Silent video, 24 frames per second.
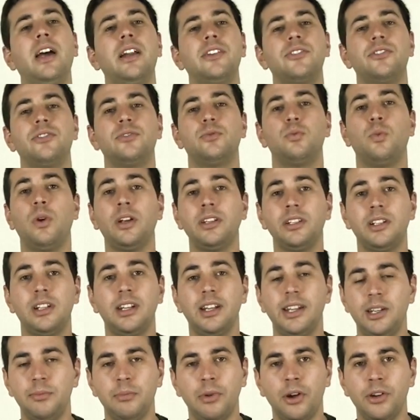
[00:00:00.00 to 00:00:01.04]
And it's just one
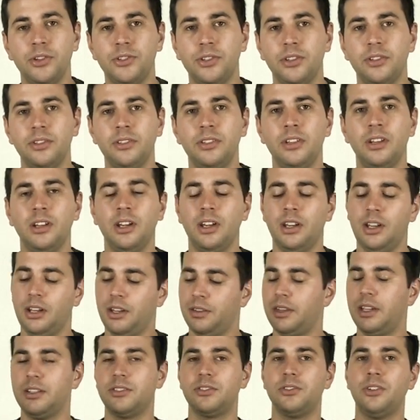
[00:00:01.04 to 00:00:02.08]
clean motion.
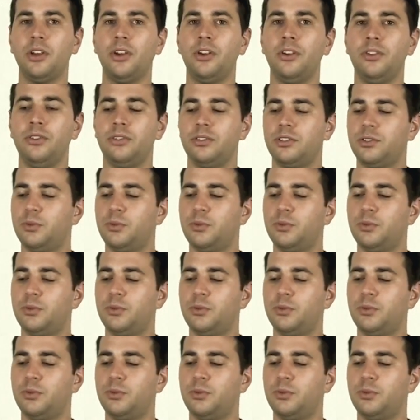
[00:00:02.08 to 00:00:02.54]
There's no